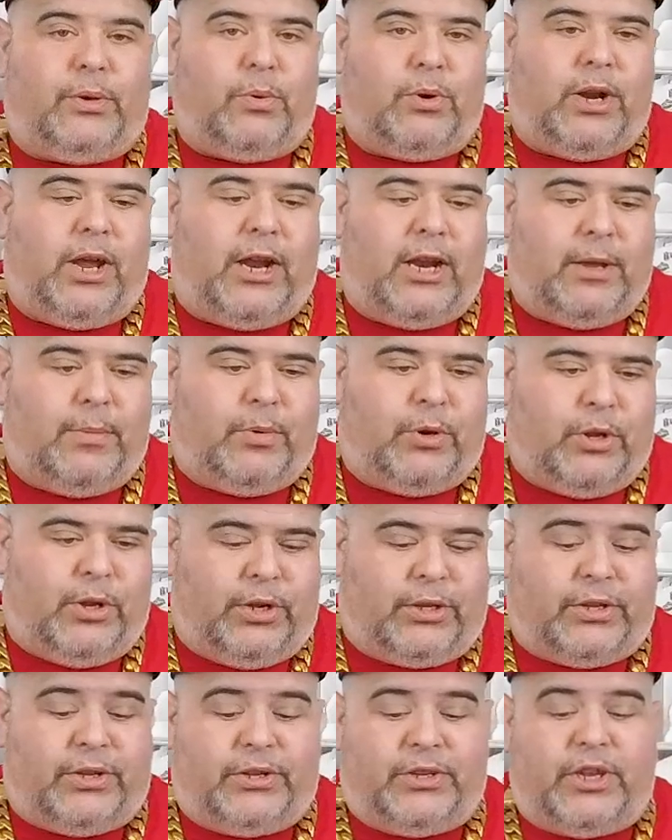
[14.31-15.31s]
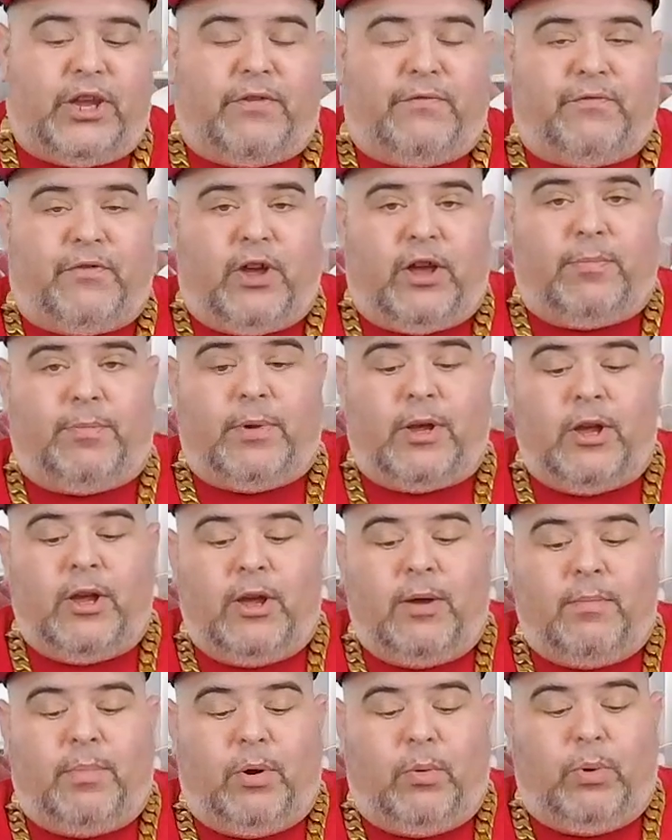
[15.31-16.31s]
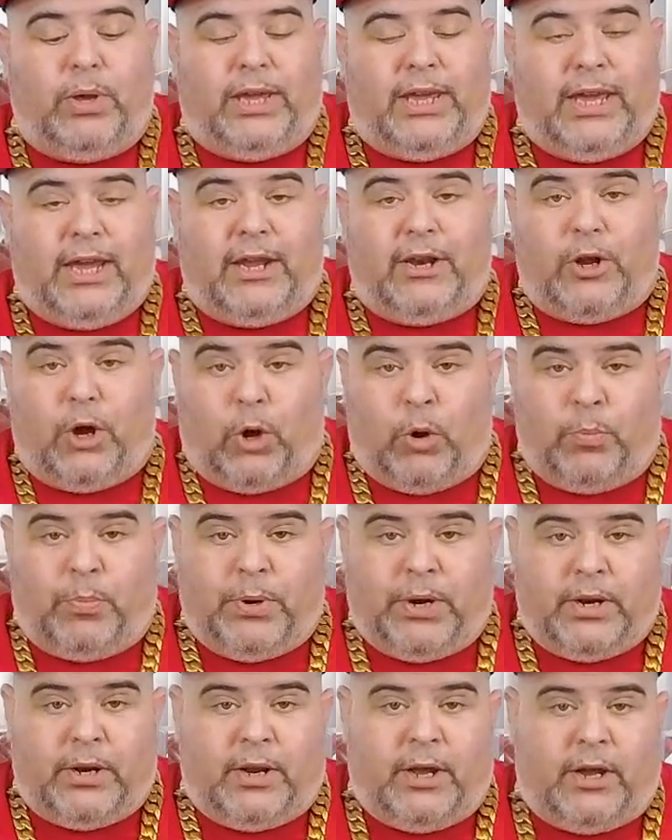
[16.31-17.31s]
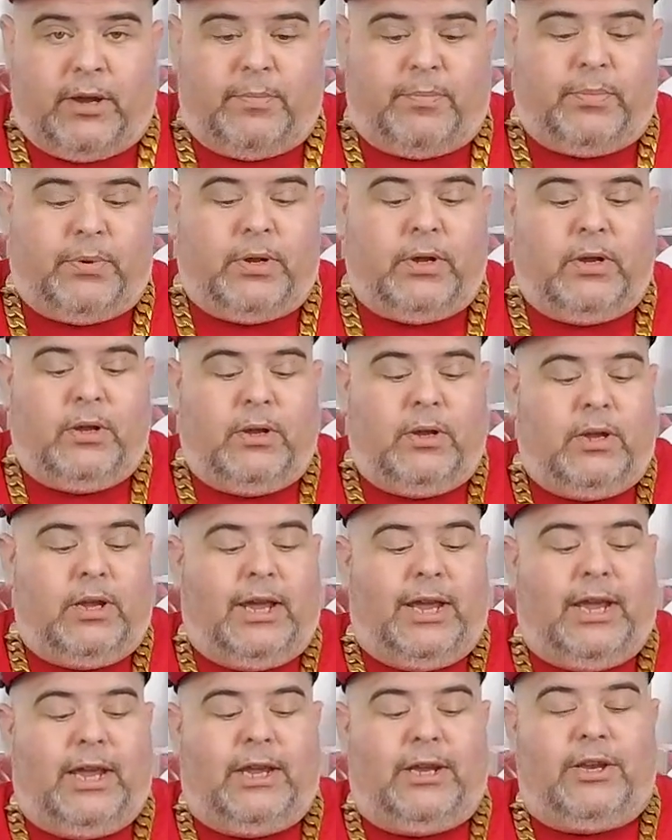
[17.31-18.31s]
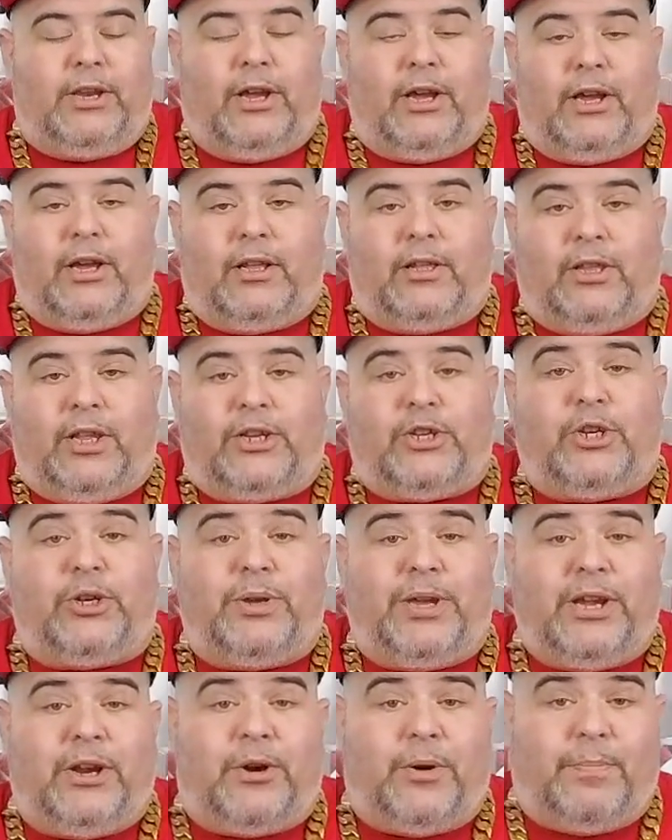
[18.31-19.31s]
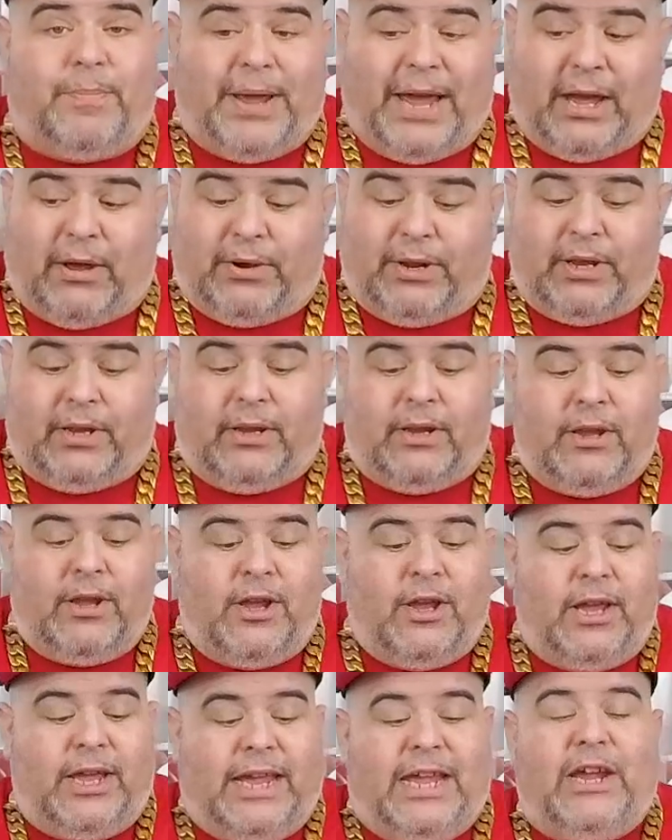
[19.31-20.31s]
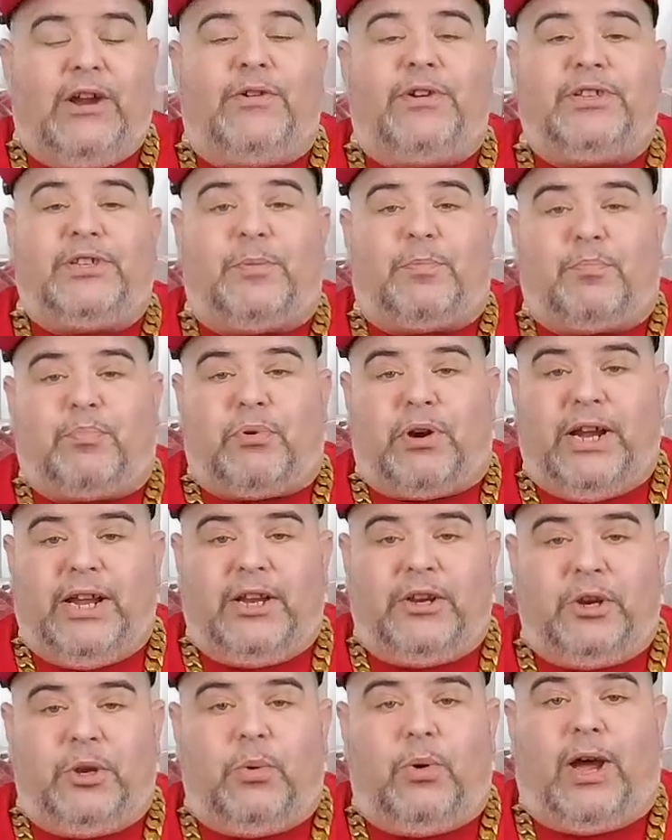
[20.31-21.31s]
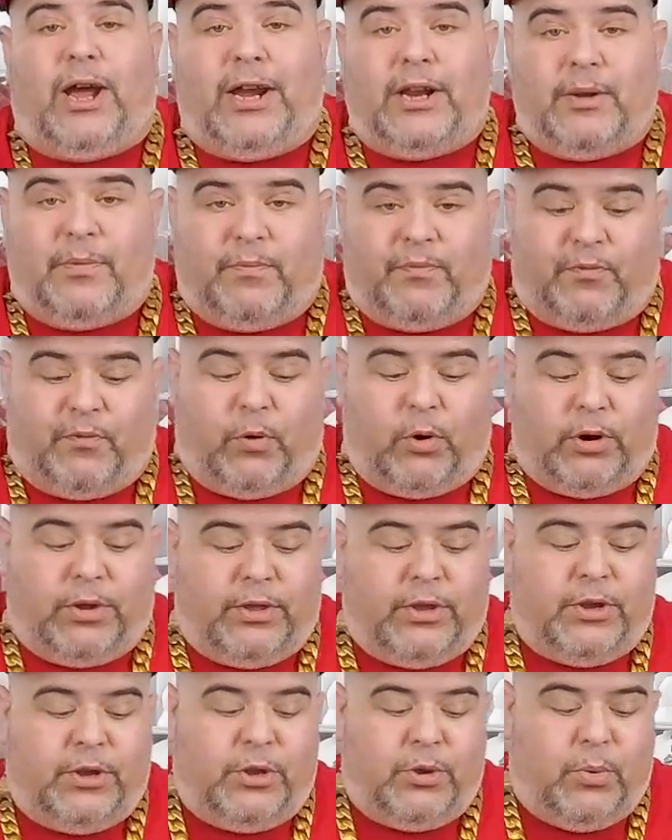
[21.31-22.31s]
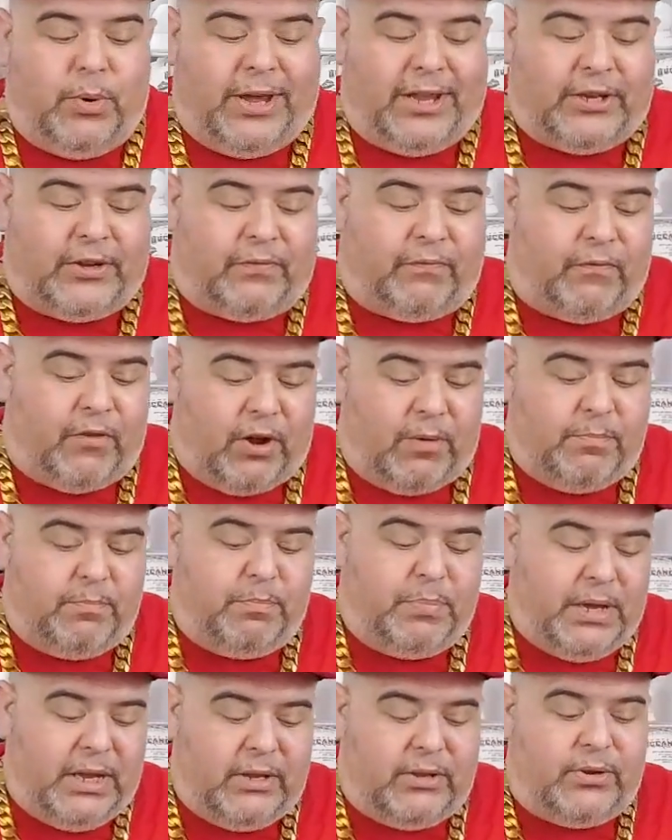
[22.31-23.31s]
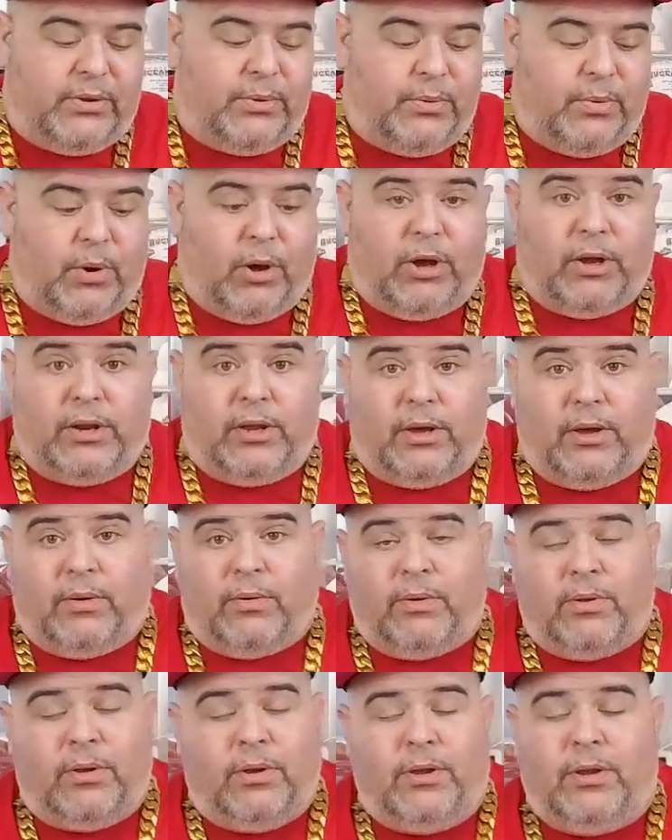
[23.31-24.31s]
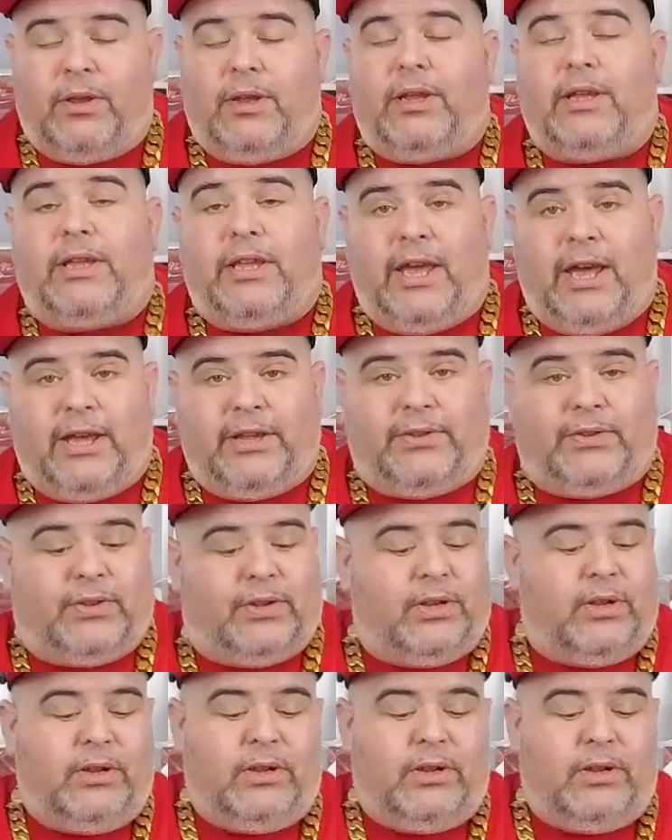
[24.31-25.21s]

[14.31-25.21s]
so we're not able to hook the stuff up, but we can open it up and let you hear about it. Here is a brand new item for the US from B2 Audio. Yes,